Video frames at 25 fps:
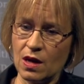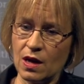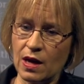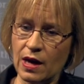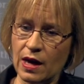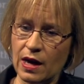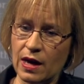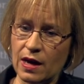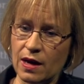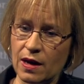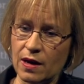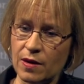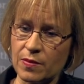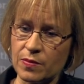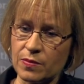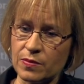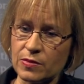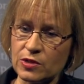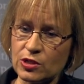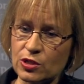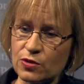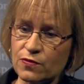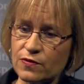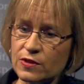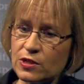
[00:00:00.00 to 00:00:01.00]

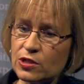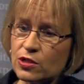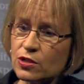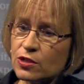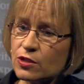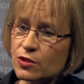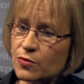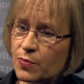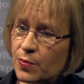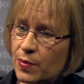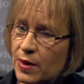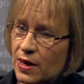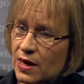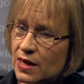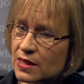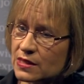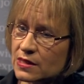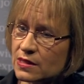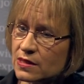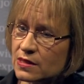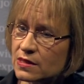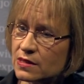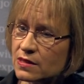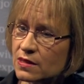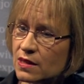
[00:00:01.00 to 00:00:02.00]
Um, so we just
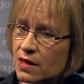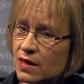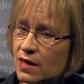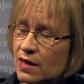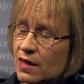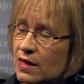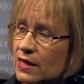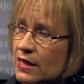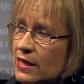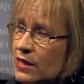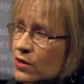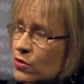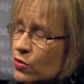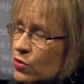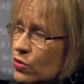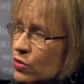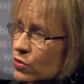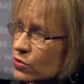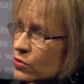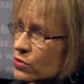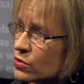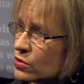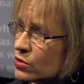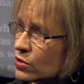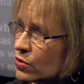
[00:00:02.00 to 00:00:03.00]
passed uh, in
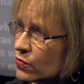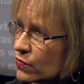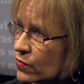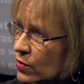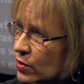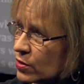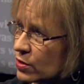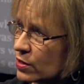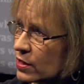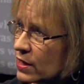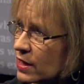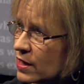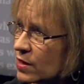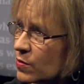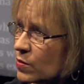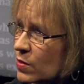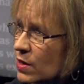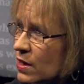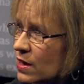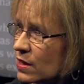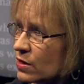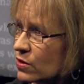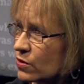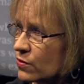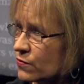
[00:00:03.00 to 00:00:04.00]
August the one-year
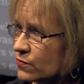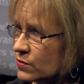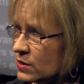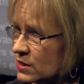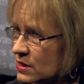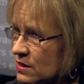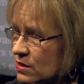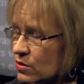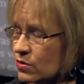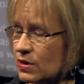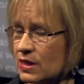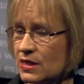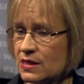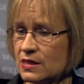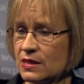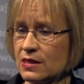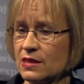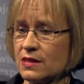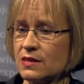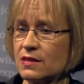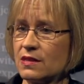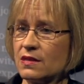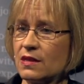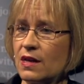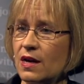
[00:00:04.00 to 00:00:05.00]
mark of this
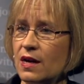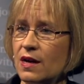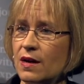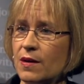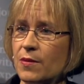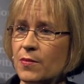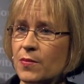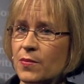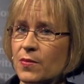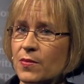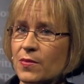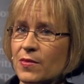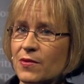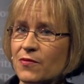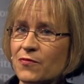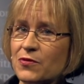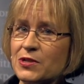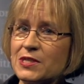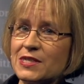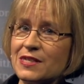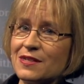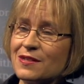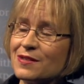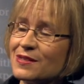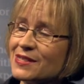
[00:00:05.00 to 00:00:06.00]
crisis, yes. um,
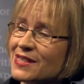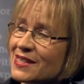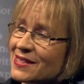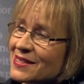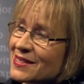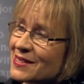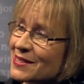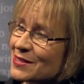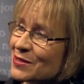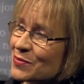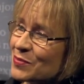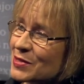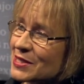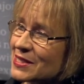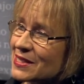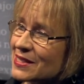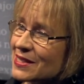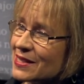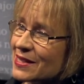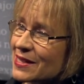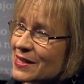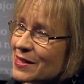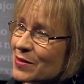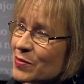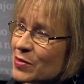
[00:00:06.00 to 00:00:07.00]
which in a sense is
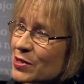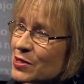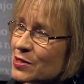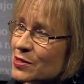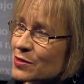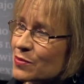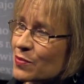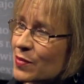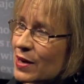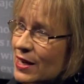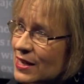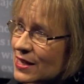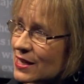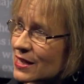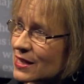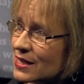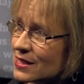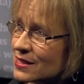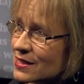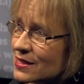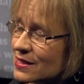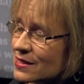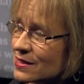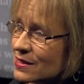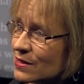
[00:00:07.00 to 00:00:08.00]
misleading because
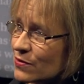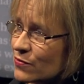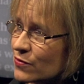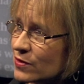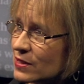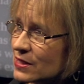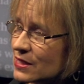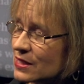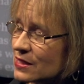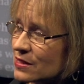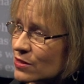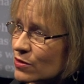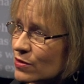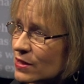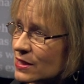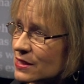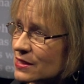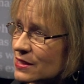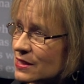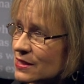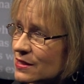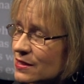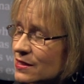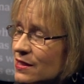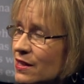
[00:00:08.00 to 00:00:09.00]
Bangladesh has lived with this
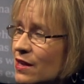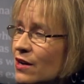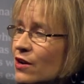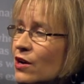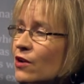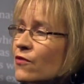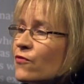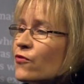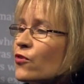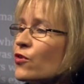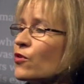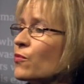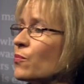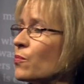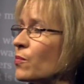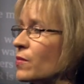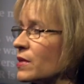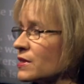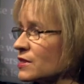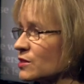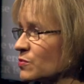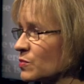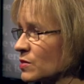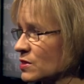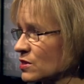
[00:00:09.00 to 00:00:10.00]
crisis for a
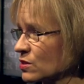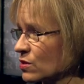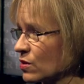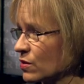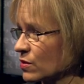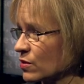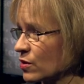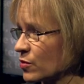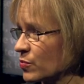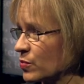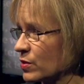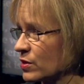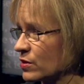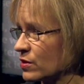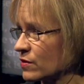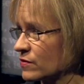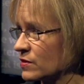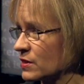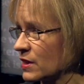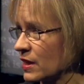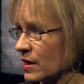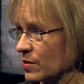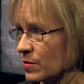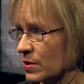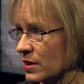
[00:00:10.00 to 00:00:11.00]
much, much longer That's period right,
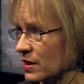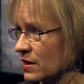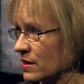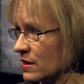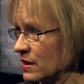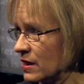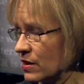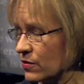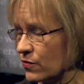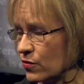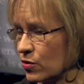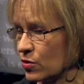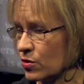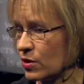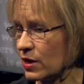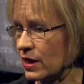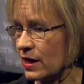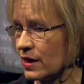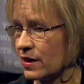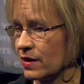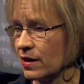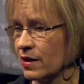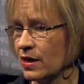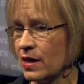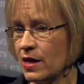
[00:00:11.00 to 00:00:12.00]
of time yeah. than, than one
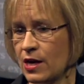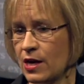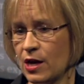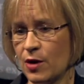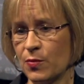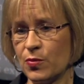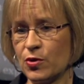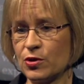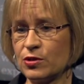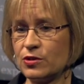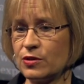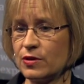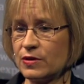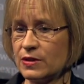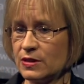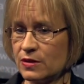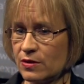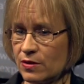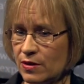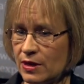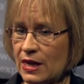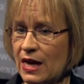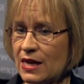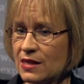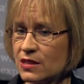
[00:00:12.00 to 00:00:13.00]
year. But the
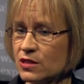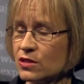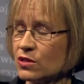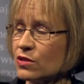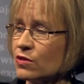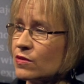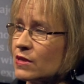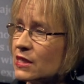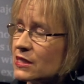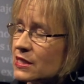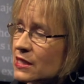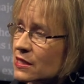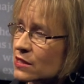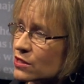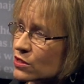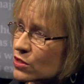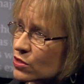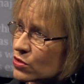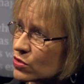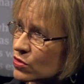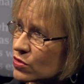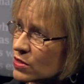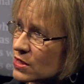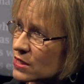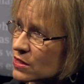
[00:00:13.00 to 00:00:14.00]
international
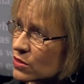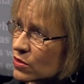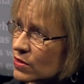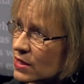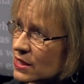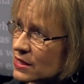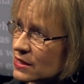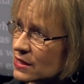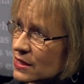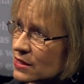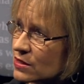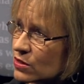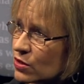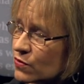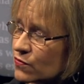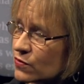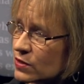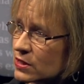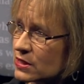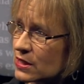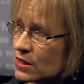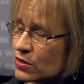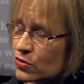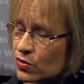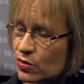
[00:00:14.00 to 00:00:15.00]
attention to this crisis
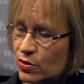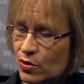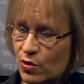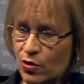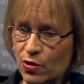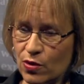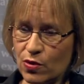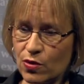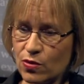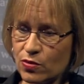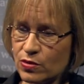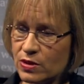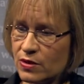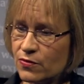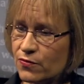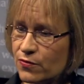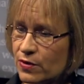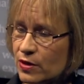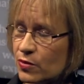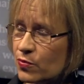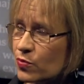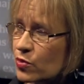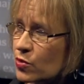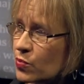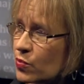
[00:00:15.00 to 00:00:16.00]
obviously took a whole
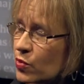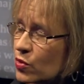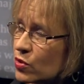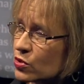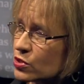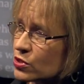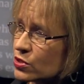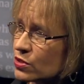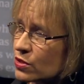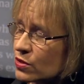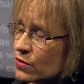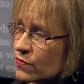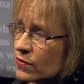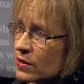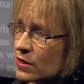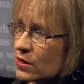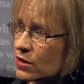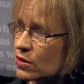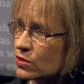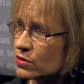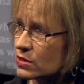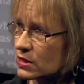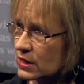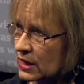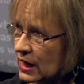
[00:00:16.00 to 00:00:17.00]
different proportion with
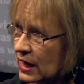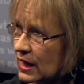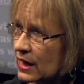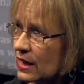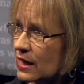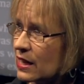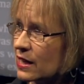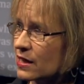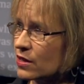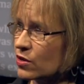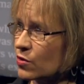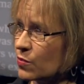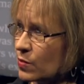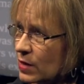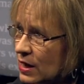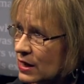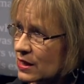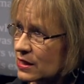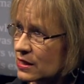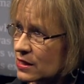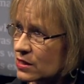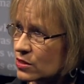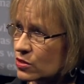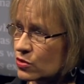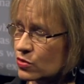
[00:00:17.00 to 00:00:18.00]
the scale and the
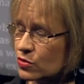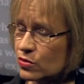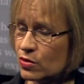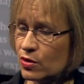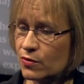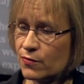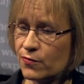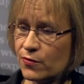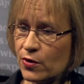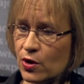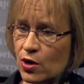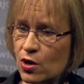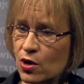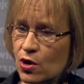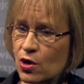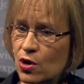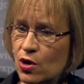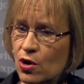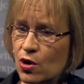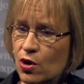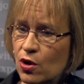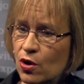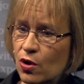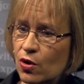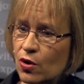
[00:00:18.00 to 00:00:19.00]
magnitude of,
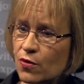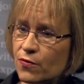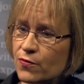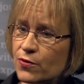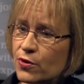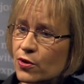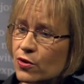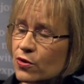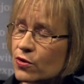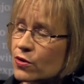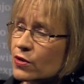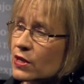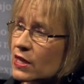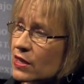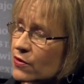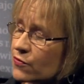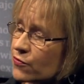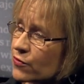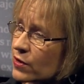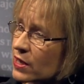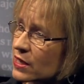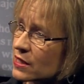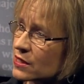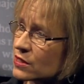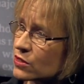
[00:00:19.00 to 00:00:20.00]
of the
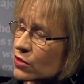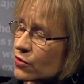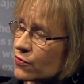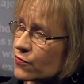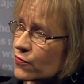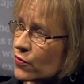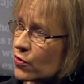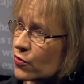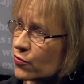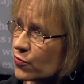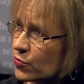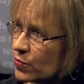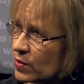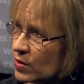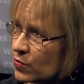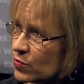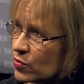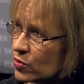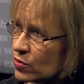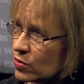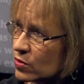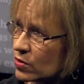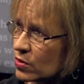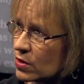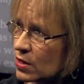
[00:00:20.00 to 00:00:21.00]
influx of, of
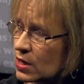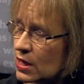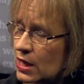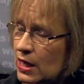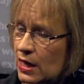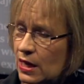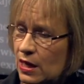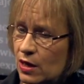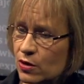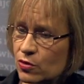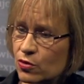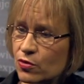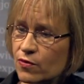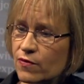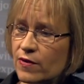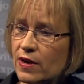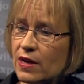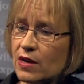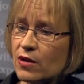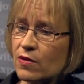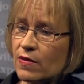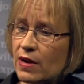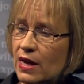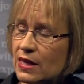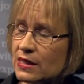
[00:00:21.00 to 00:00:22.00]
people That's who
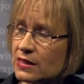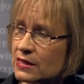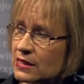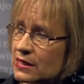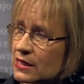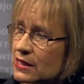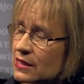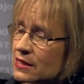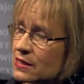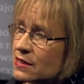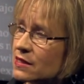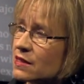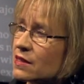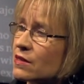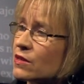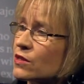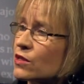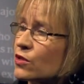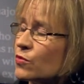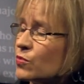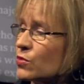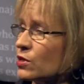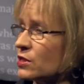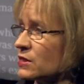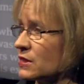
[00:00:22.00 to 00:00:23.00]
were granted
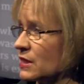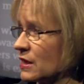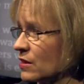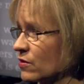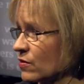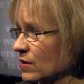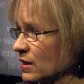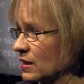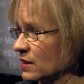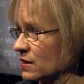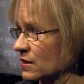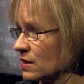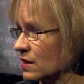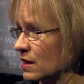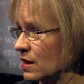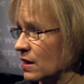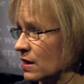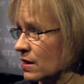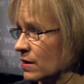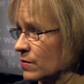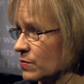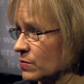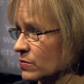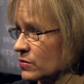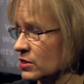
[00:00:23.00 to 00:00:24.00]
humanitarian
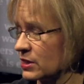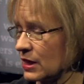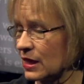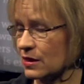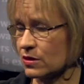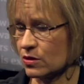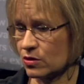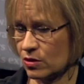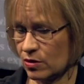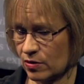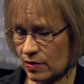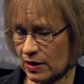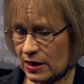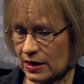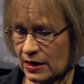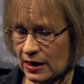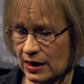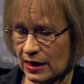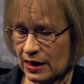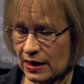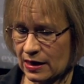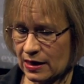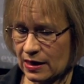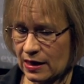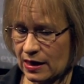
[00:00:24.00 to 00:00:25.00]
um, shelter in,
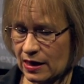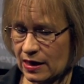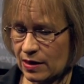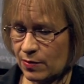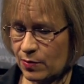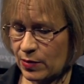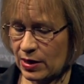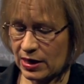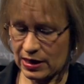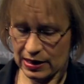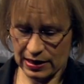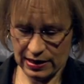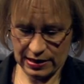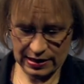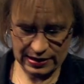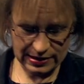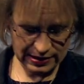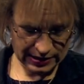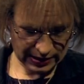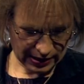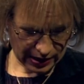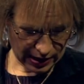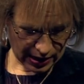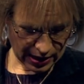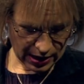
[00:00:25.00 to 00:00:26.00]
in, in
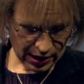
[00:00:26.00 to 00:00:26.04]
Bangladesh.